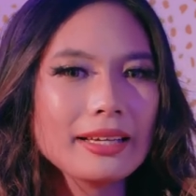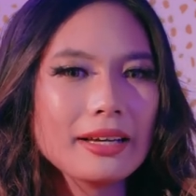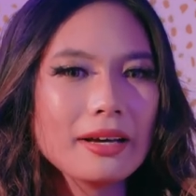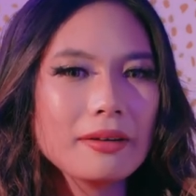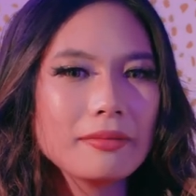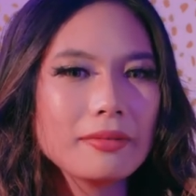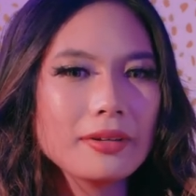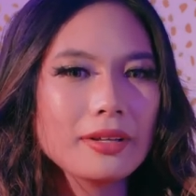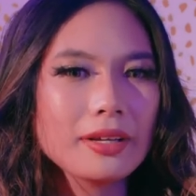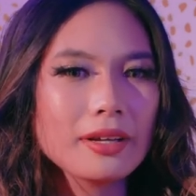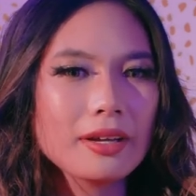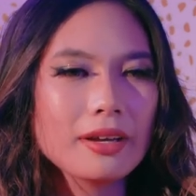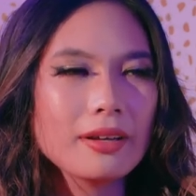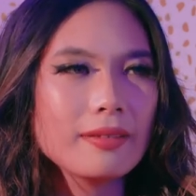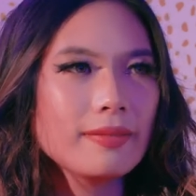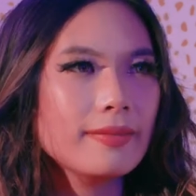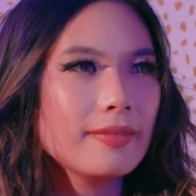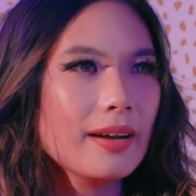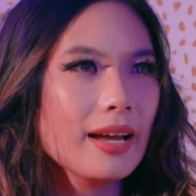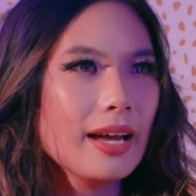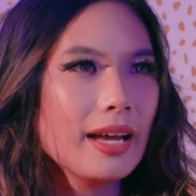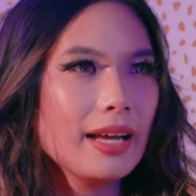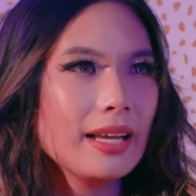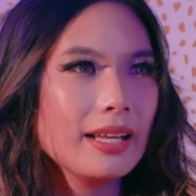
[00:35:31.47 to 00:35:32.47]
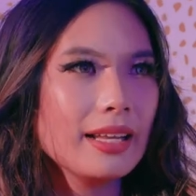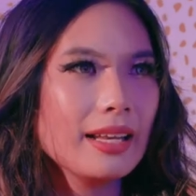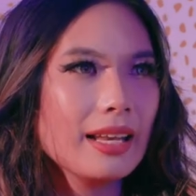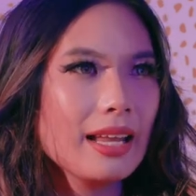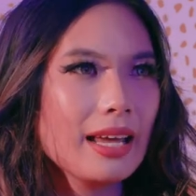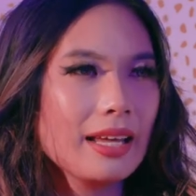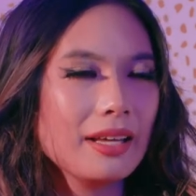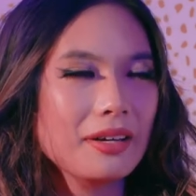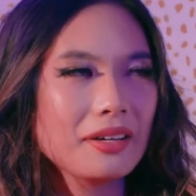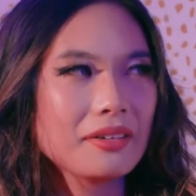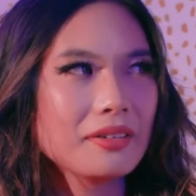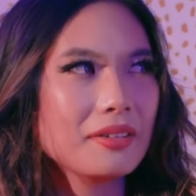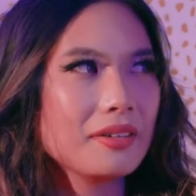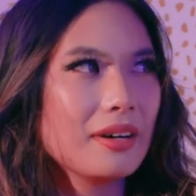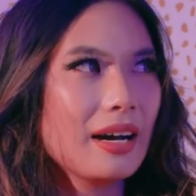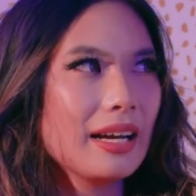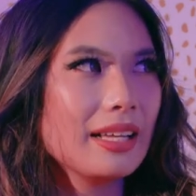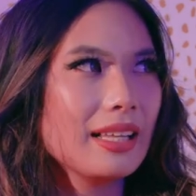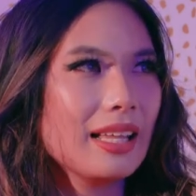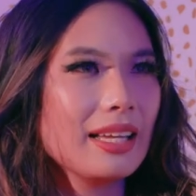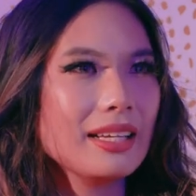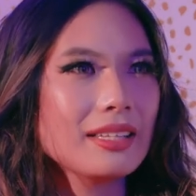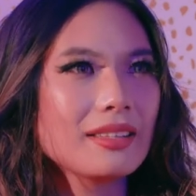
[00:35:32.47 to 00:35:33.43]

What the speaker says: a really good friend who I, like,